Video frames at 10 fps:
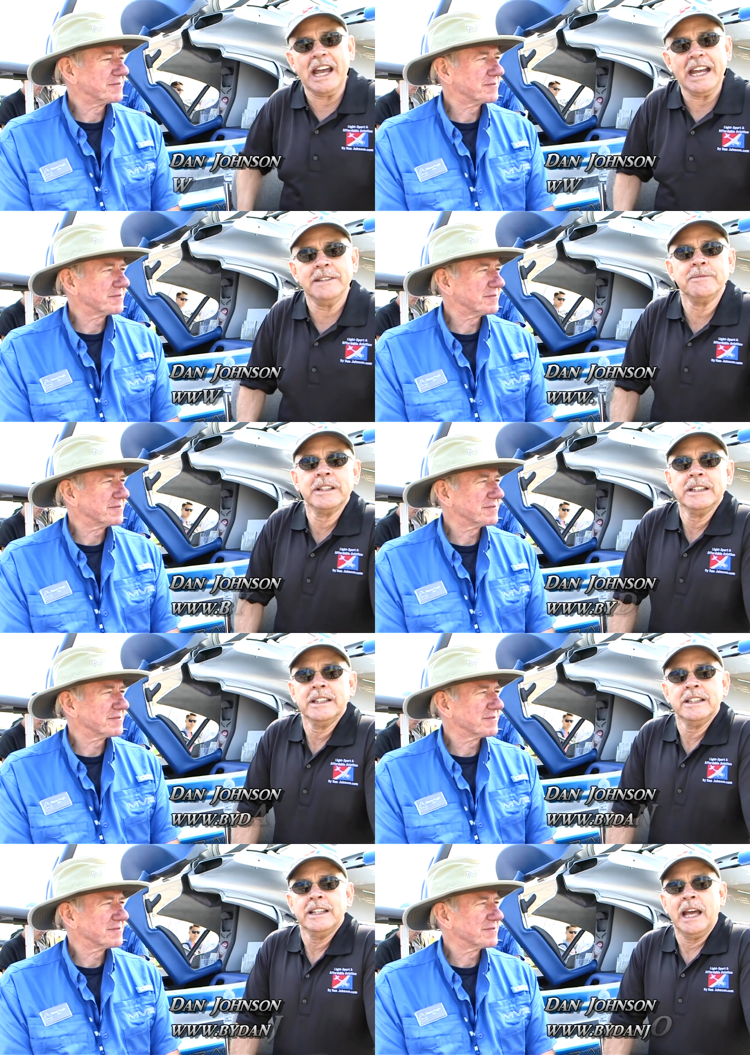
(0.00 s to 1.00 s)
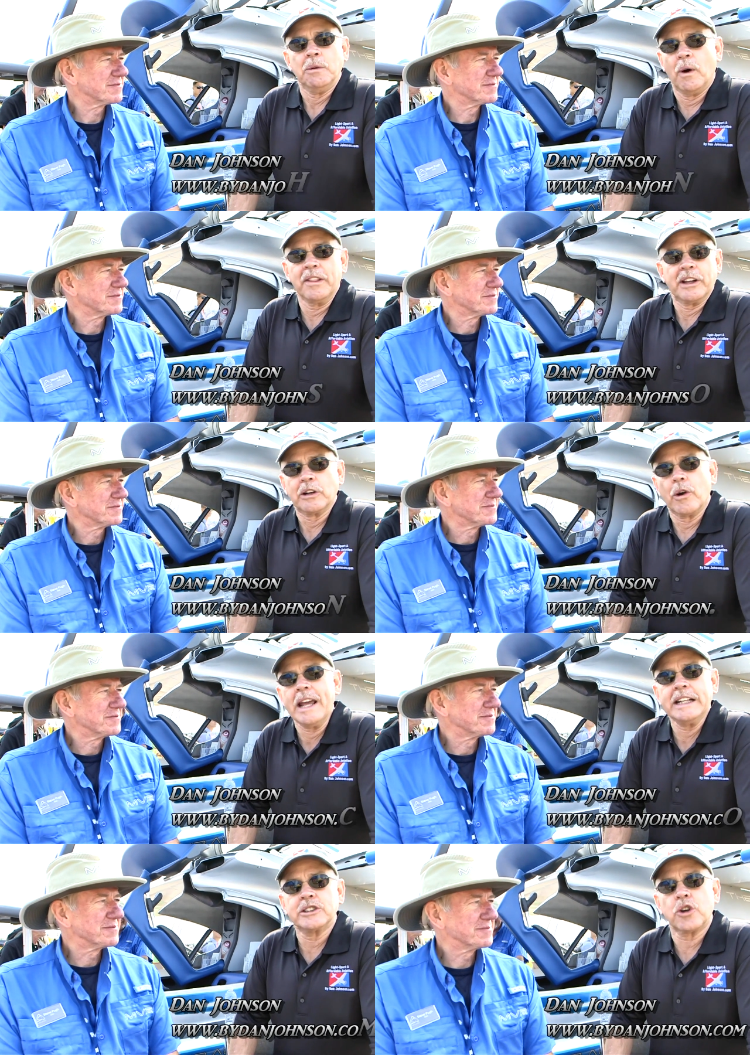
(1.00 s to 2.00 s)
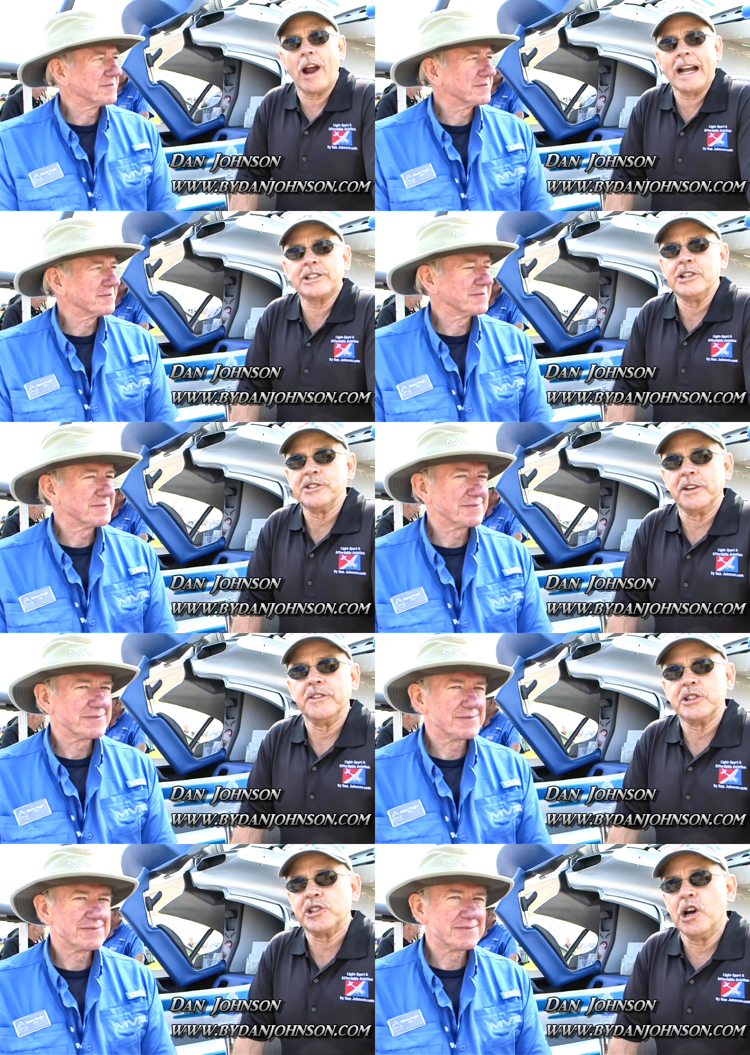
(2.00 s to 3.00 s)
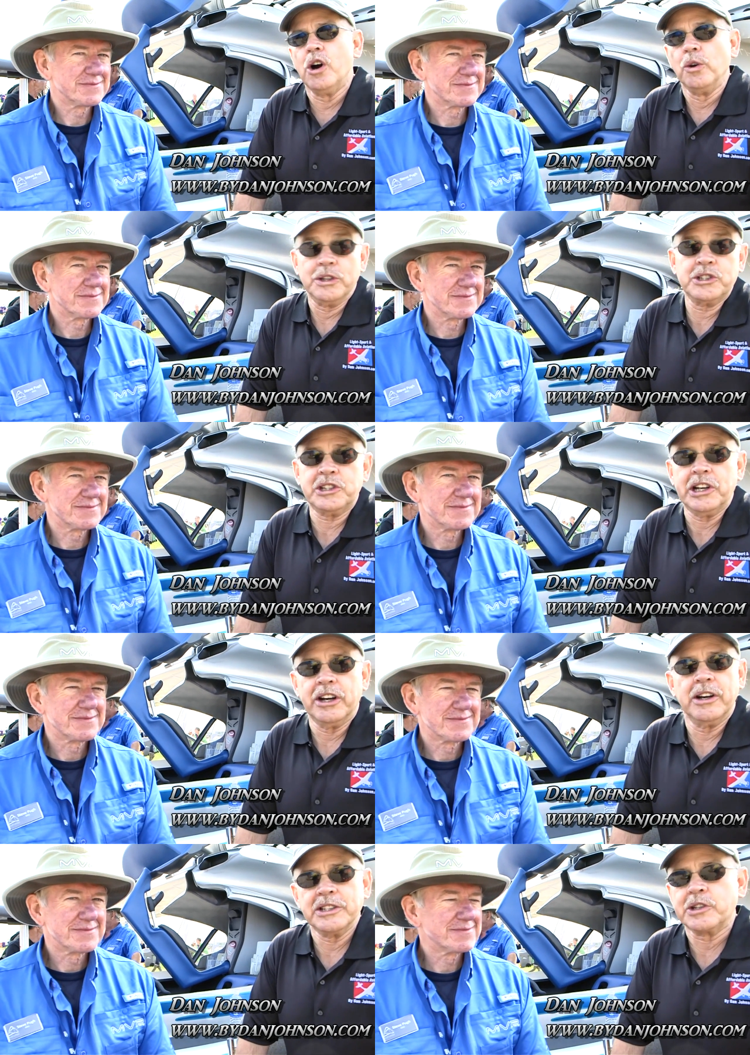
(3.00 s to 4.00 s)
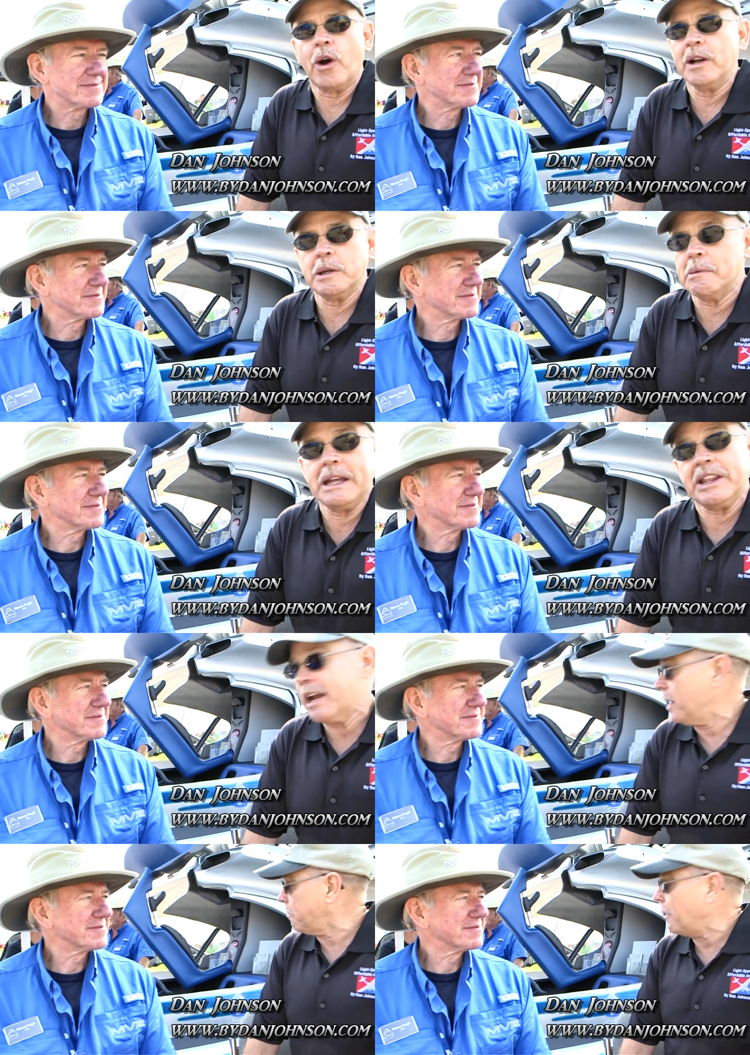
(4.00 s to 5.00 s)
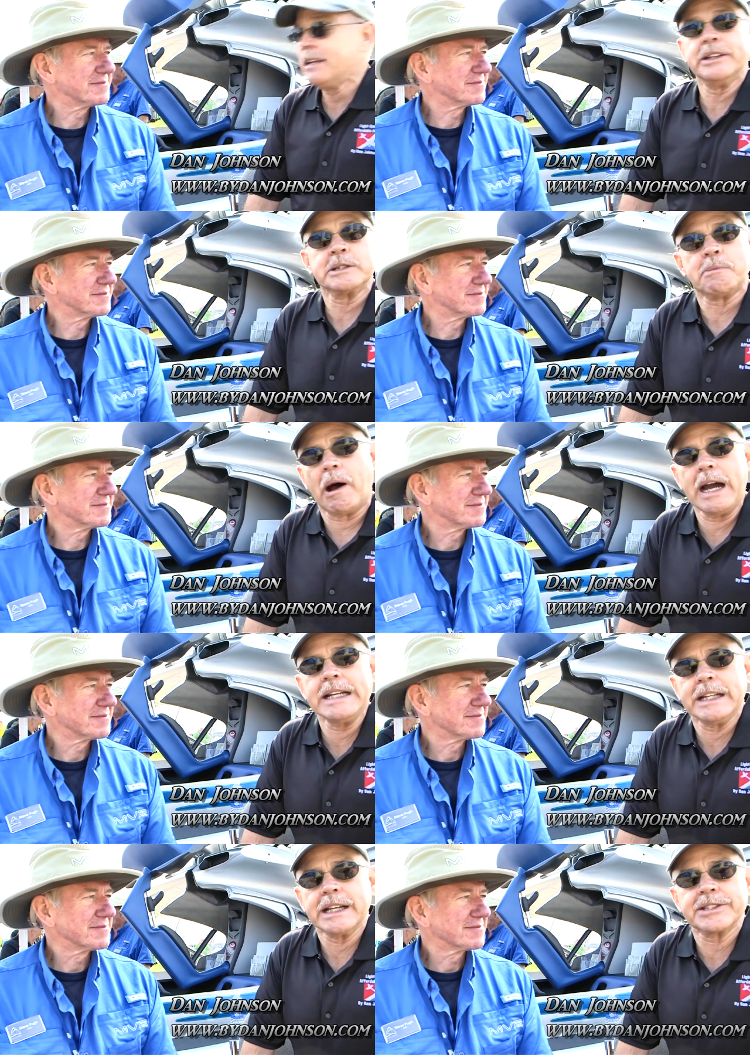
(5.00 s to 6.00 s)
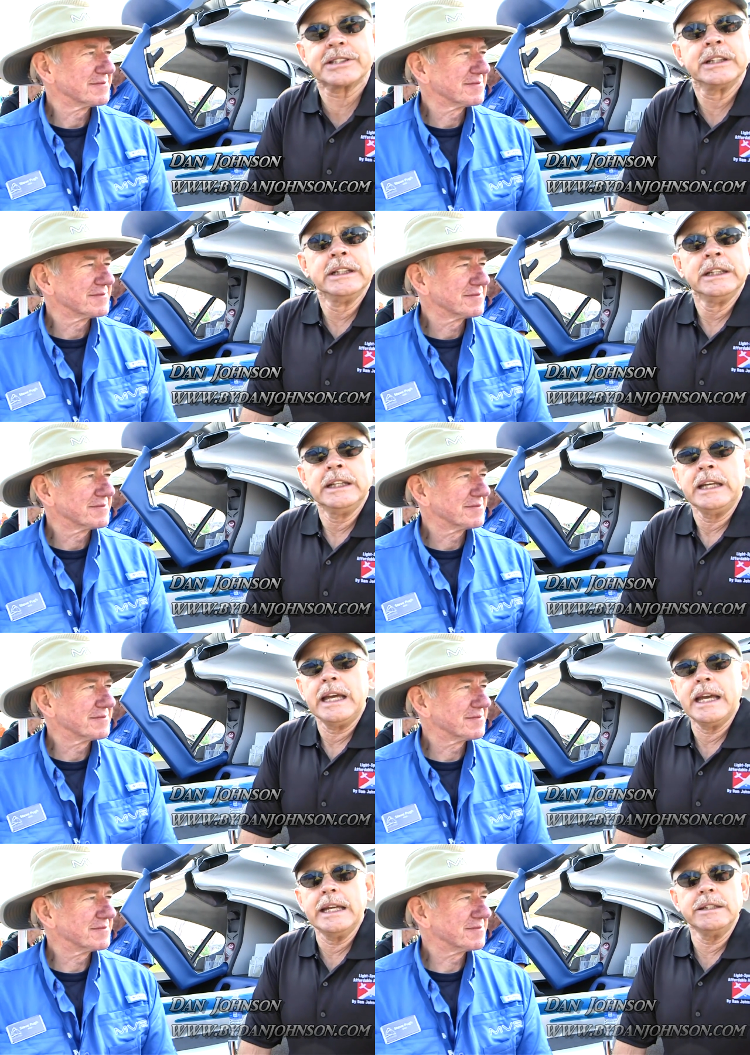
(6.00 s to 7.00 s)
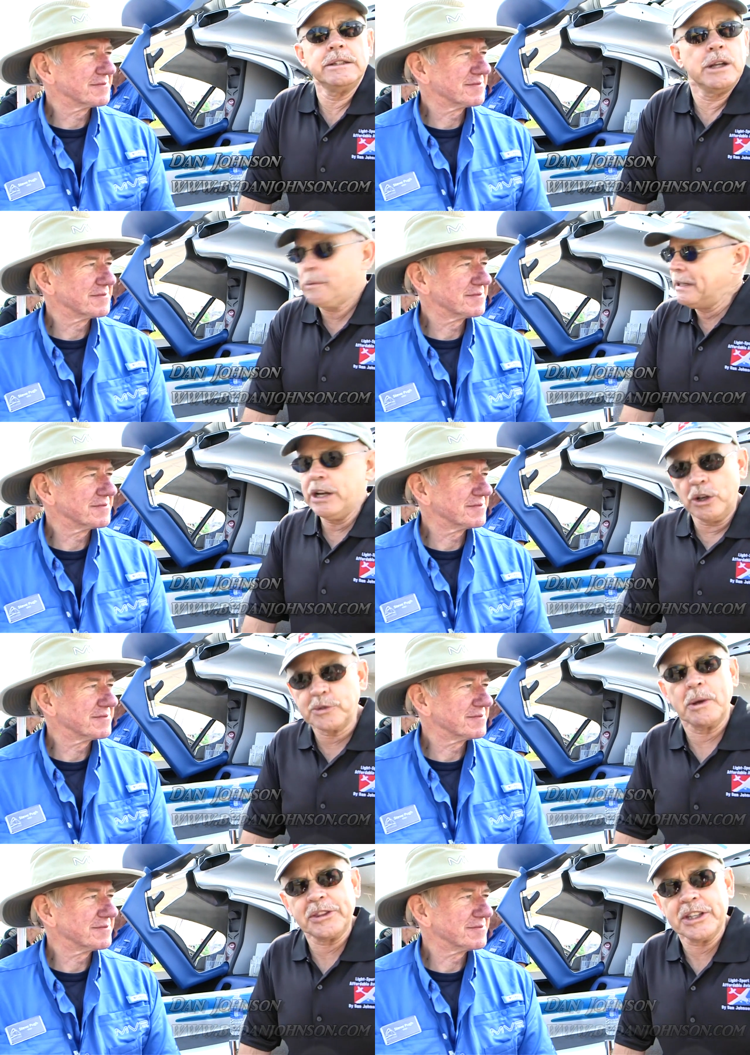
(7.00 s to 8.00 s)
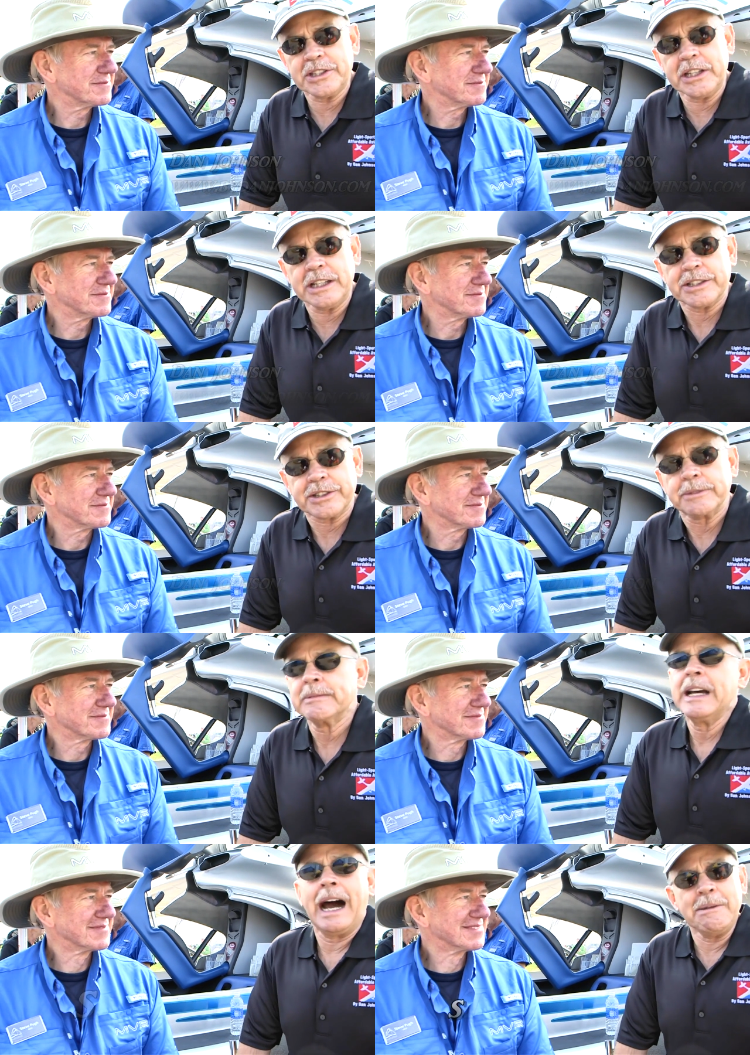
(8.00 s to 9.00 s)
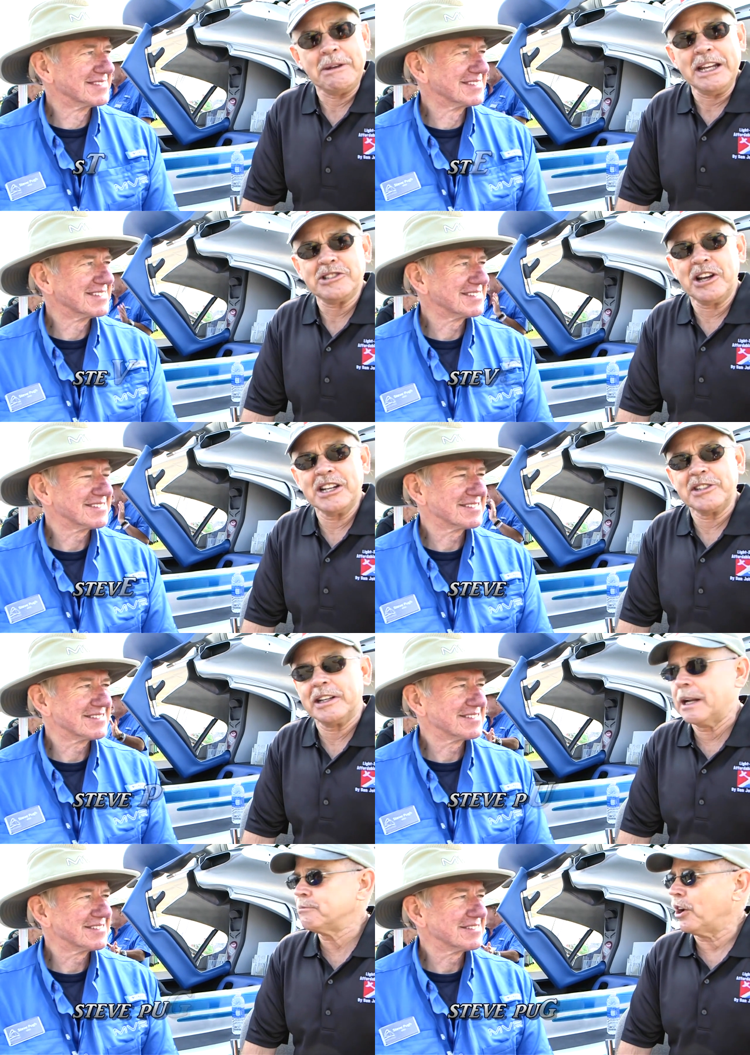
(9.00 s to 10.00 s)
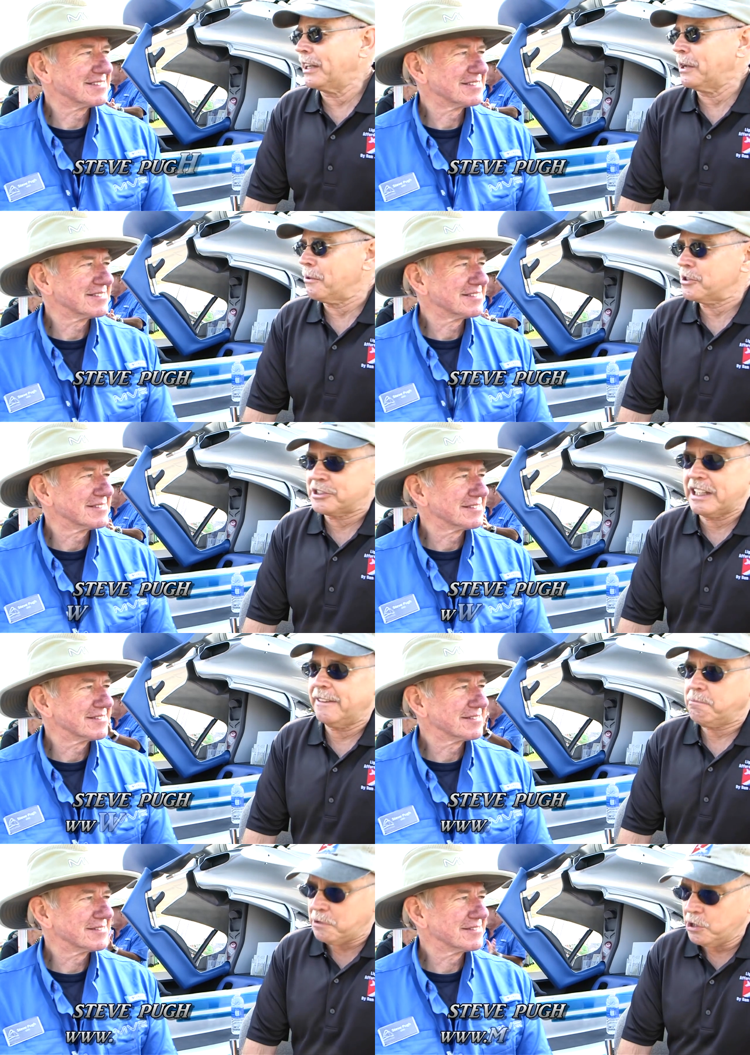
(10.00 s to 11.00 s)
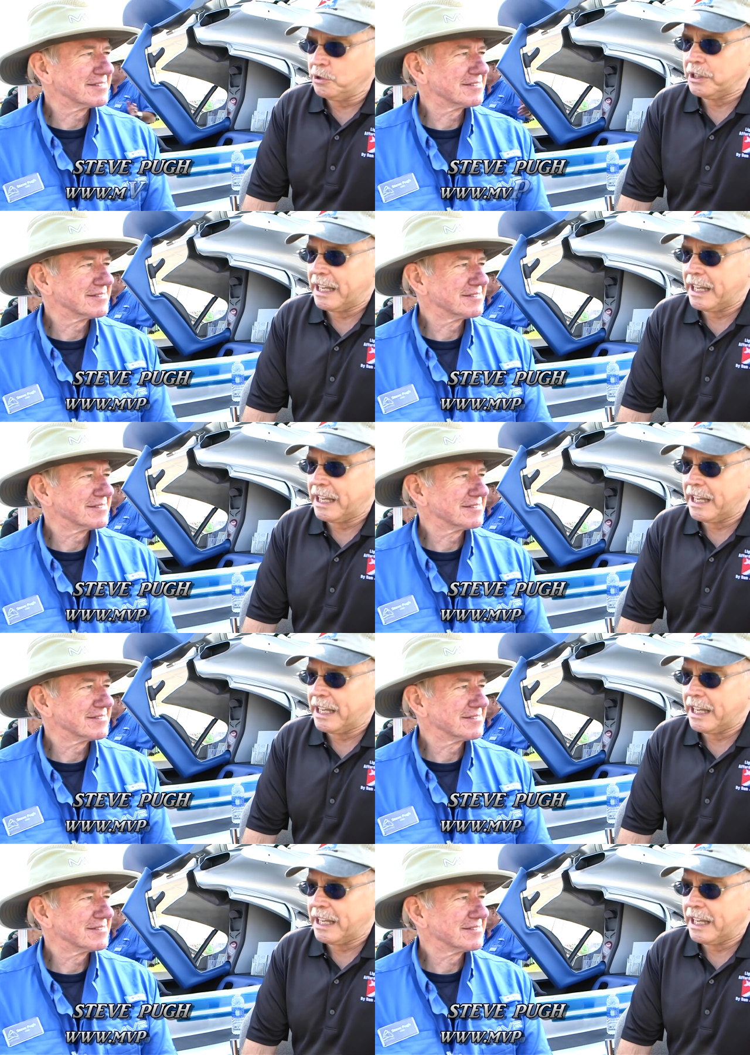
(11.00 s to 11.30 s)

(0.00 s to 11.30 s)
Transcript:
Speaker 1: day. And one of the great attractions of the show this year is going to be the airplane that's behind us. And nobody knows what this is. I'm Dan Johnson, and I'm talking with Steve Pugh